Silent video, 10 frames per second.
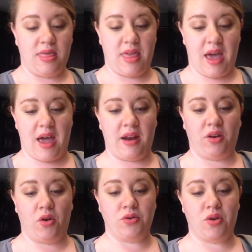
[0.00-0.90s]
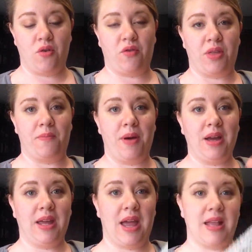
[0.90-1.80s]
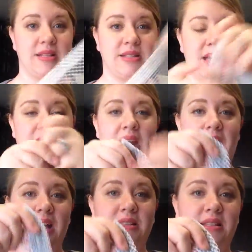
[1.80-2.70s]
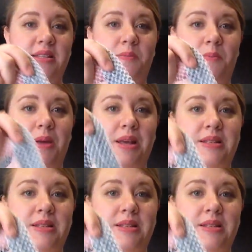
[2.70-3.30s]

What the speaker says: that goes over the bunk ends, and it has this big